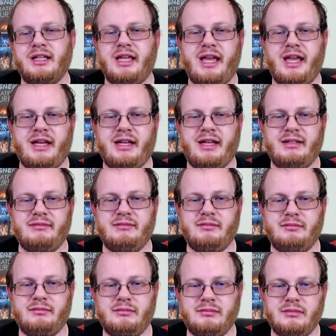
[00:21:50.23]
yeah.
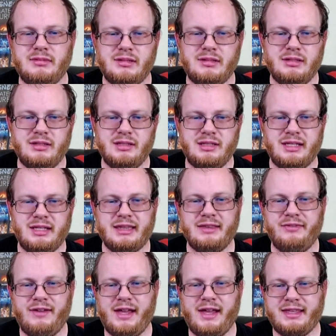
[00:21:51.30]
Like the
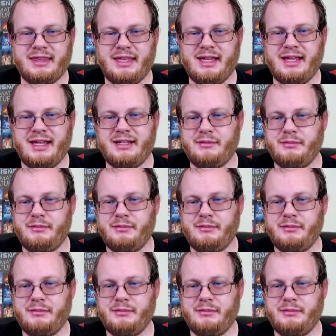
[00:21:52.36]
fact that